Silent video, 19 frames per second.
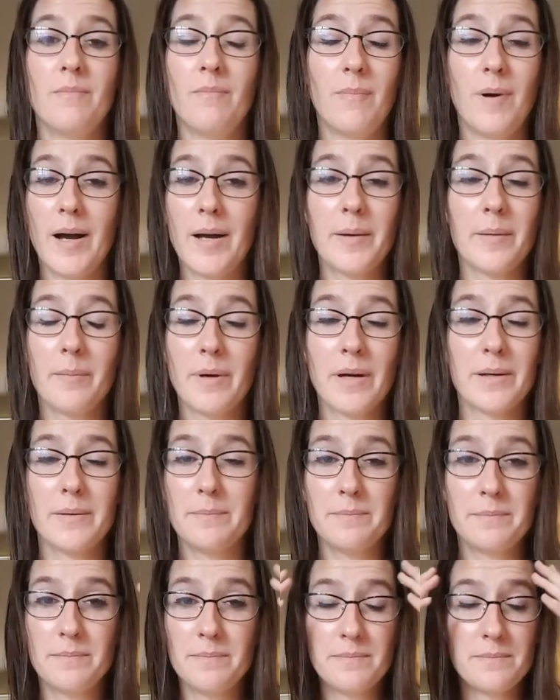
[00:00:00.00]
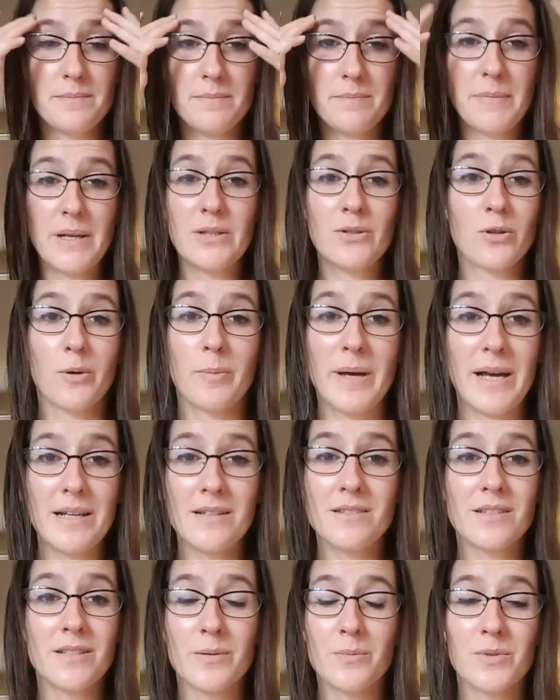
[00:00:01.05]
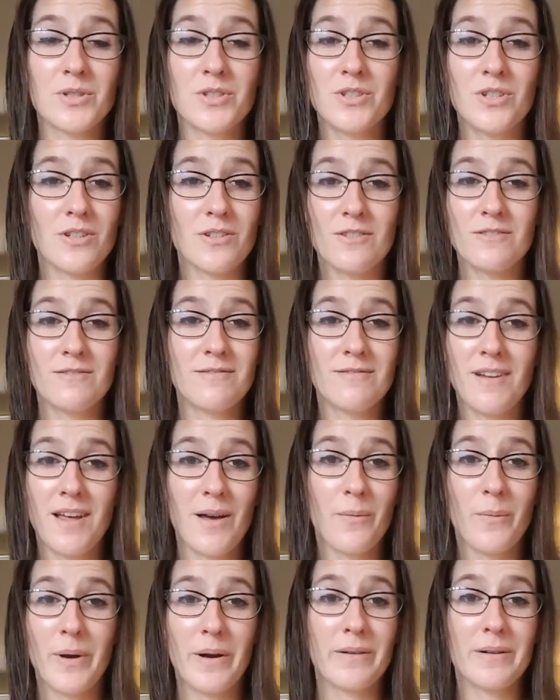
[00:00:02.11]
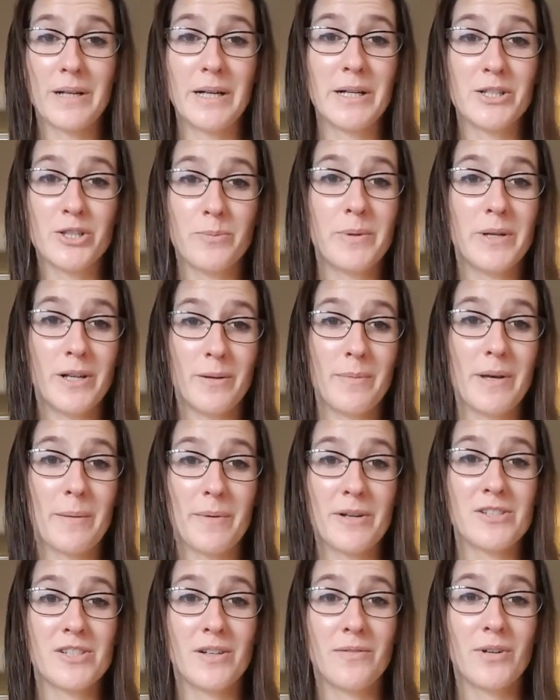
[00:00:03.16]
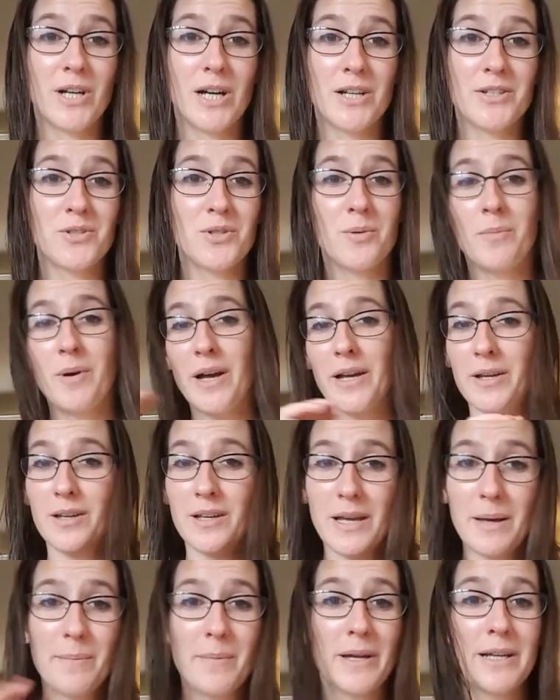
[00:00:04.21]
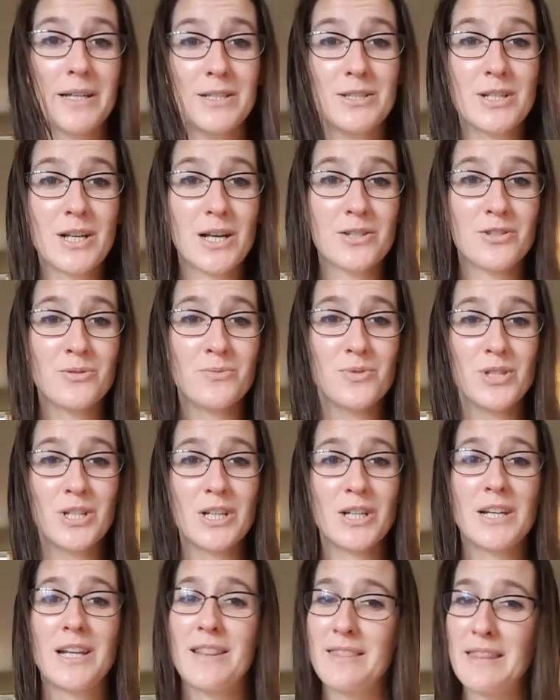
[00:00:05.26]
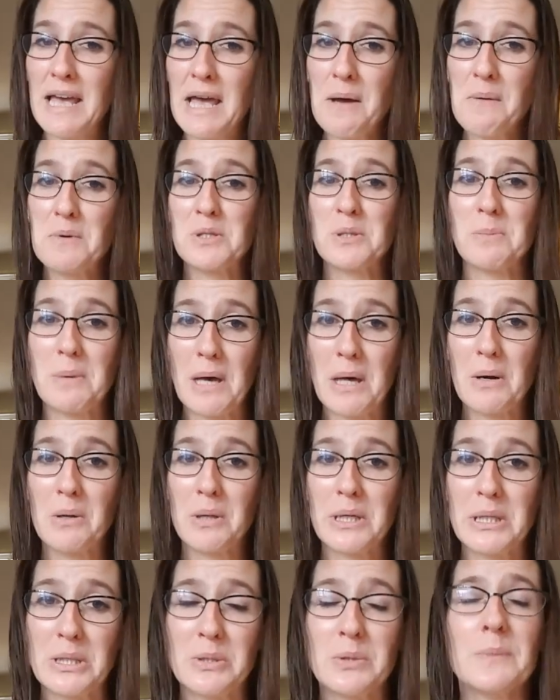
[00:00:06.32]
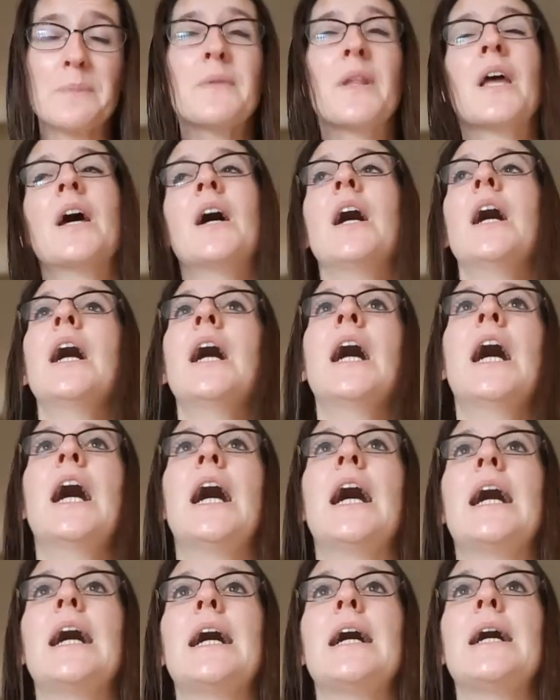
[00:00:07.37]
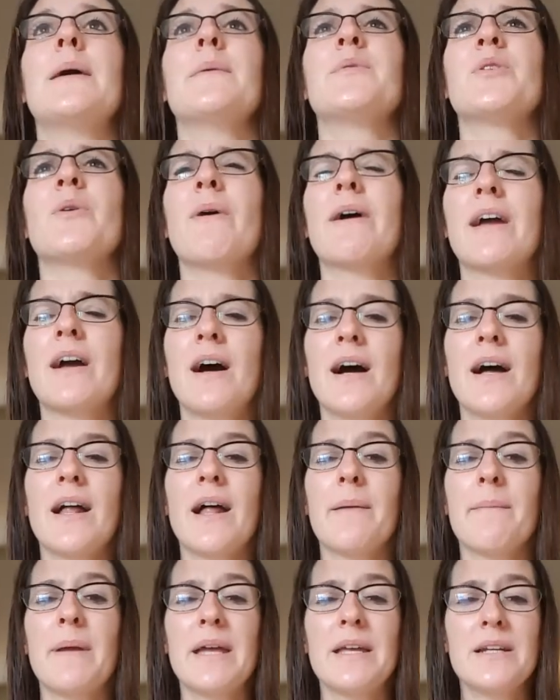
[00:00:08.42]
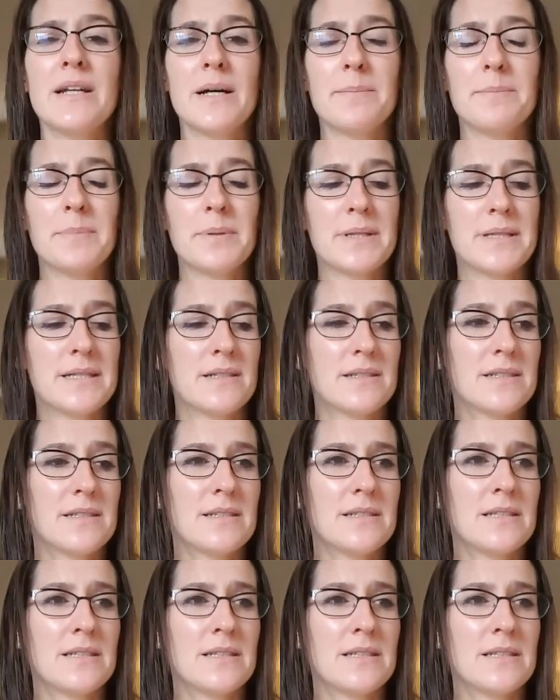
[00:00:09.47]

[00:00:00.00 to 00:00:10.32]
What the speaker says: my mental capacity was just not where it needed to be to make myself a costume. I could get my kids' costumes done, and that was about all I could do. So I made up the